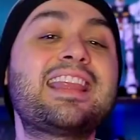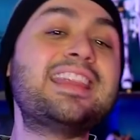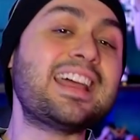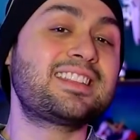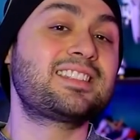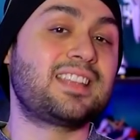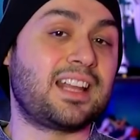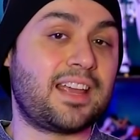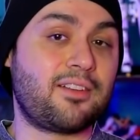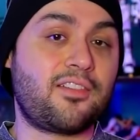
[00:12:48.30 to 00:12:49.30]
That's the
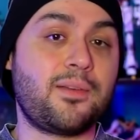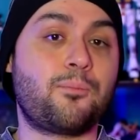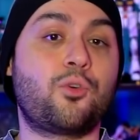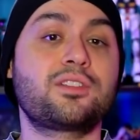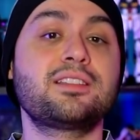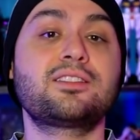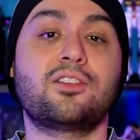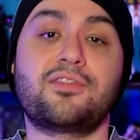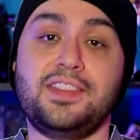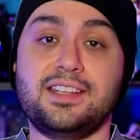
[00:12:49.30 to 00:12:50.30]
level of importance
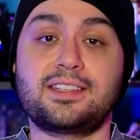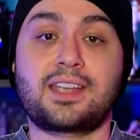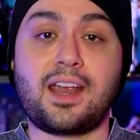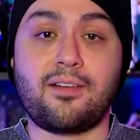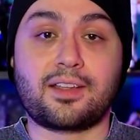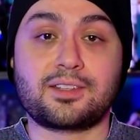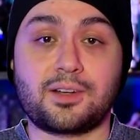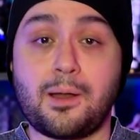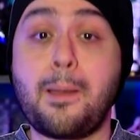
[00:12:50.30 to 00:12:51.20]
of this character.